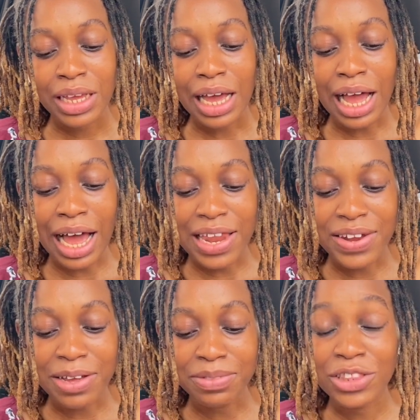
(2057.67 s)

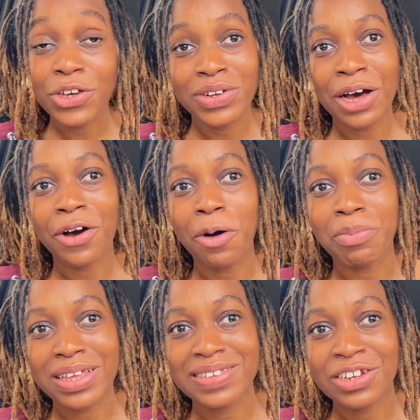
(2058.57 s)
And Theo now
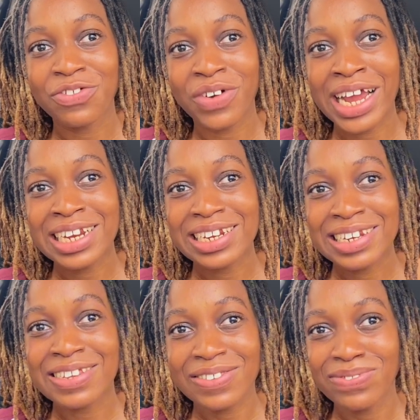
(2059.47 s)
completed the ride,
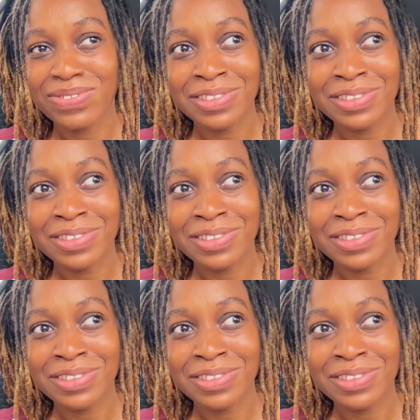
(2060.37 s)
this